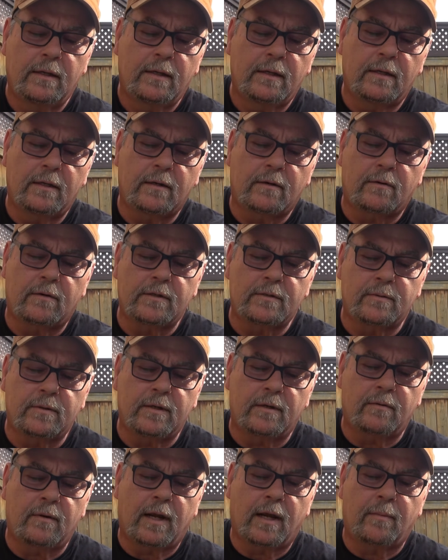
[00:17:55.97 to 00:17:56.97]
and of course when
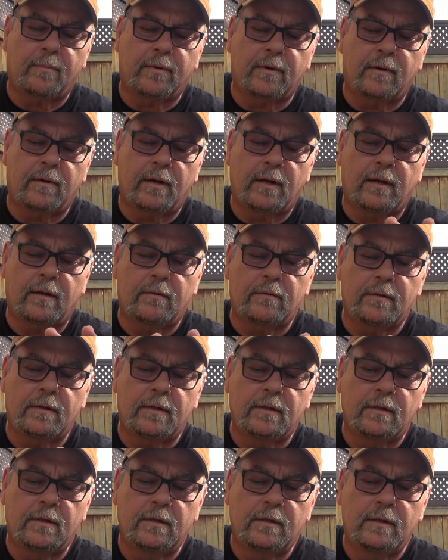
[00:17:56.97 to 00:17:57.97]
you're wrapping around,
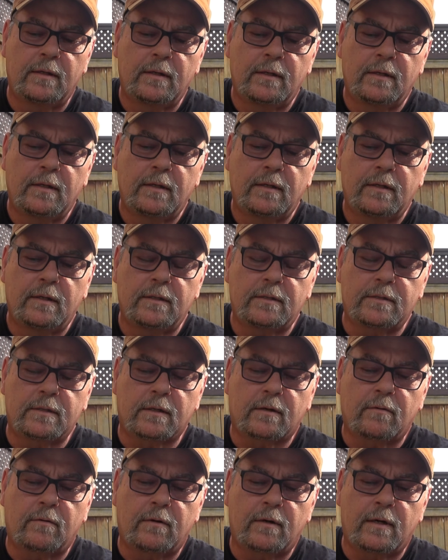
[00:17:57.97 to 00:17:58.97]
it's a
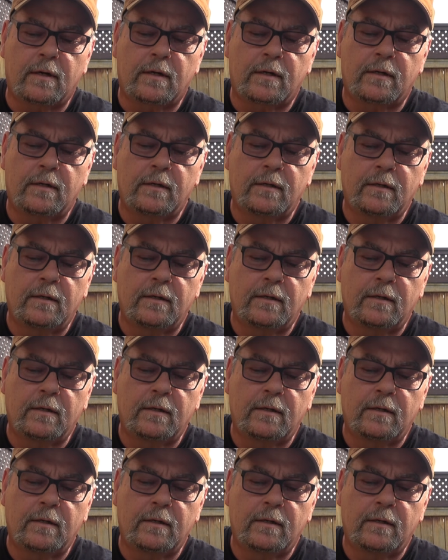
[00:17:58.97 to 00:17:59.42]
corner.